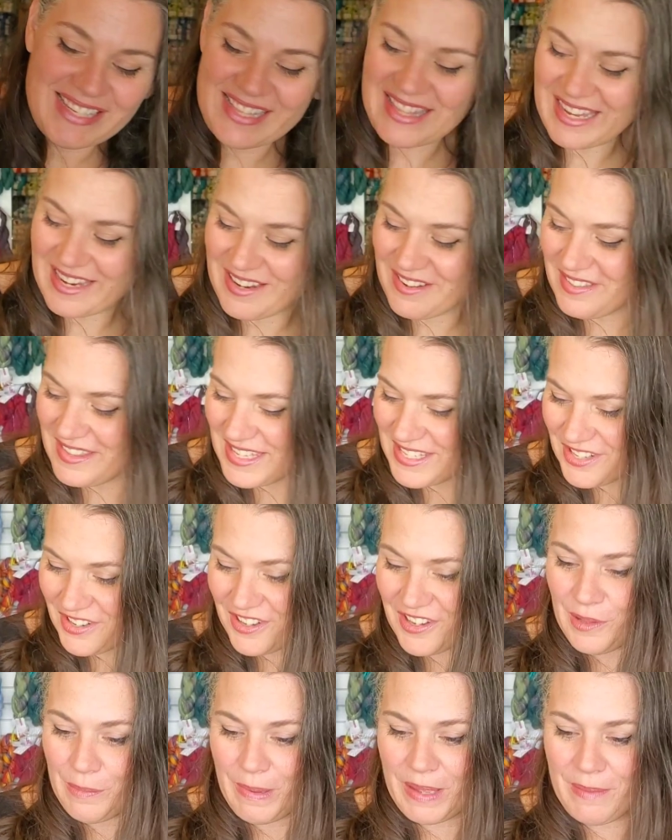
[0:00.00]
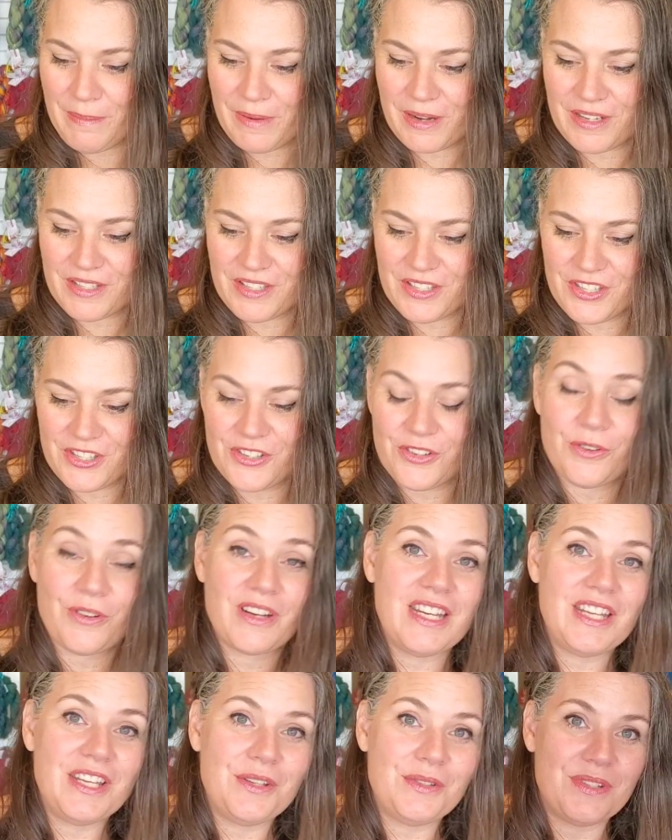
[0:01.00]
in there. These are all by Martin
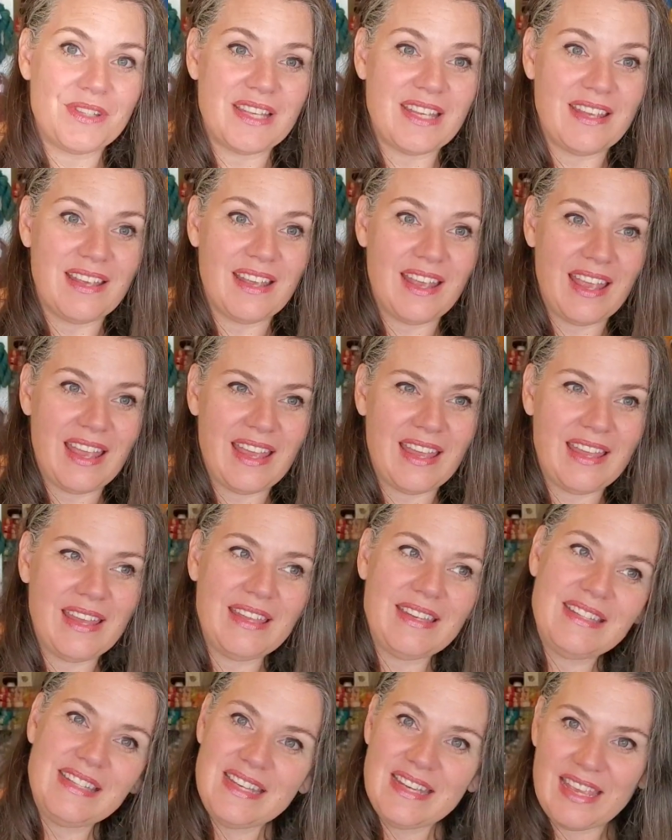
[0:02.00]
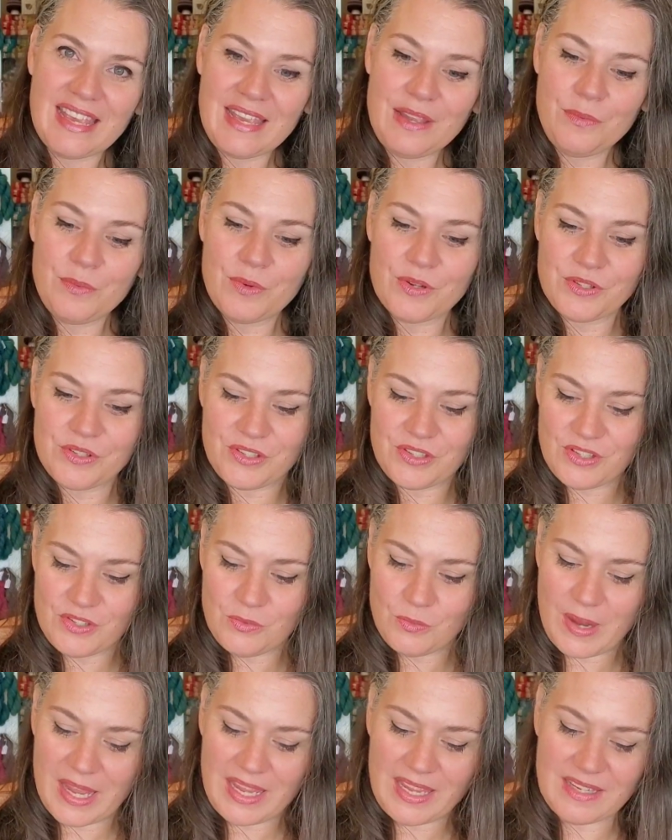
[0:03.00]
Story using a DK worsted
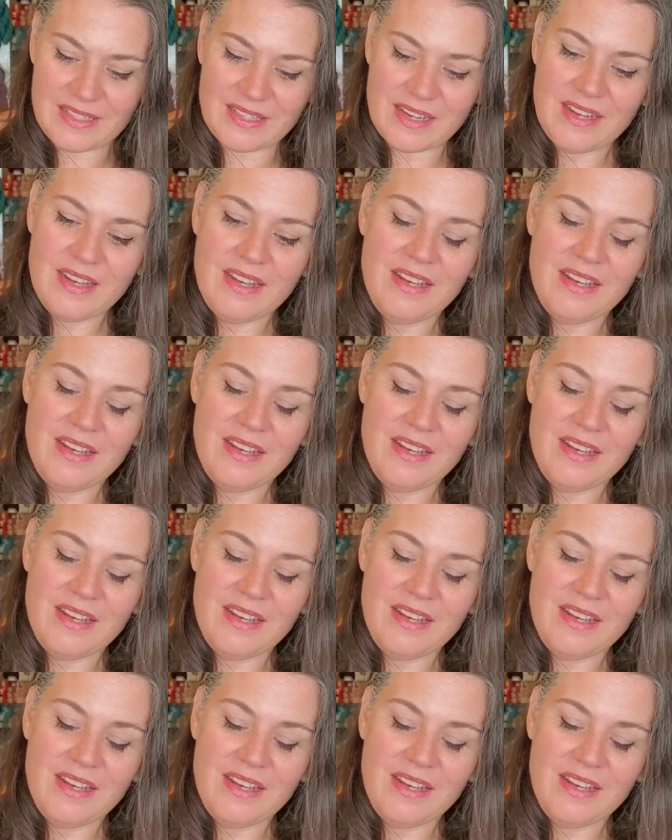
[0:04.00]
weight